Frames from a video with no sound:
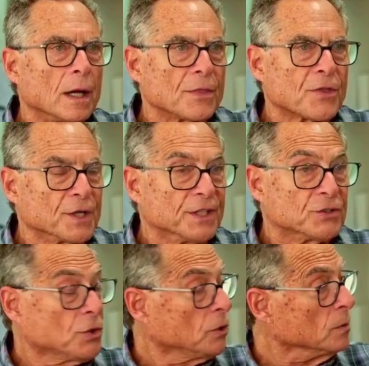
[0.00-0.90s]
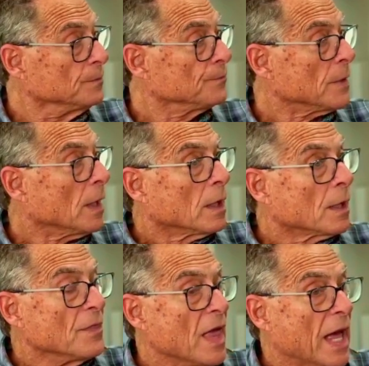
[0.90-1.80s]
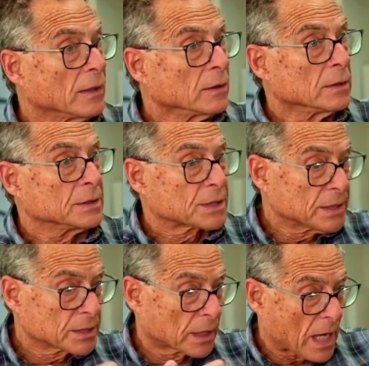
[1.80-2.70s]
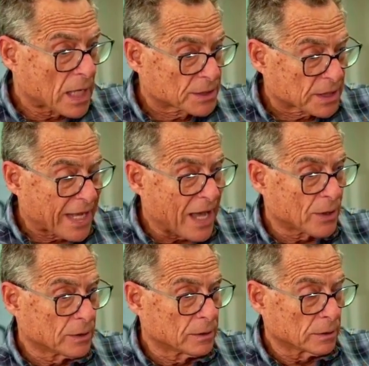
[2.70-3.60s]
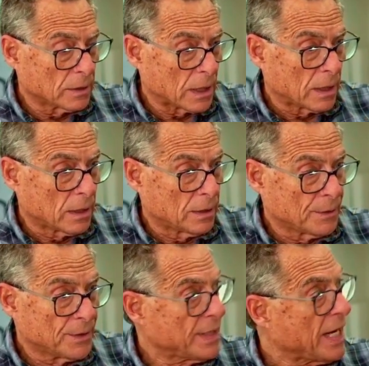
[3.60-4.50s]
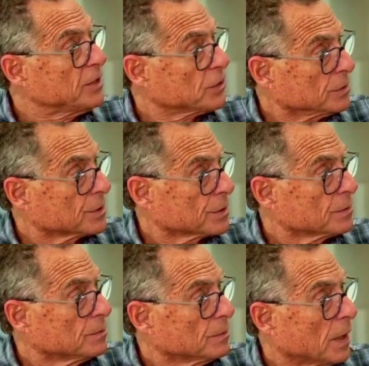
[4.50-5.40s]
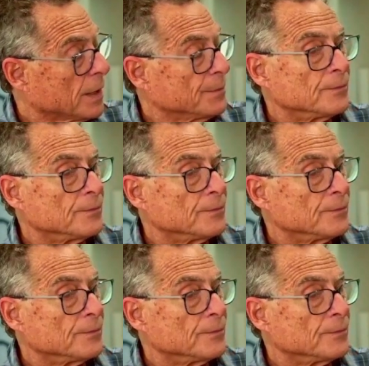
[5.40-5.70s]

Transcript: 32 that it says that God scattered the nations, right?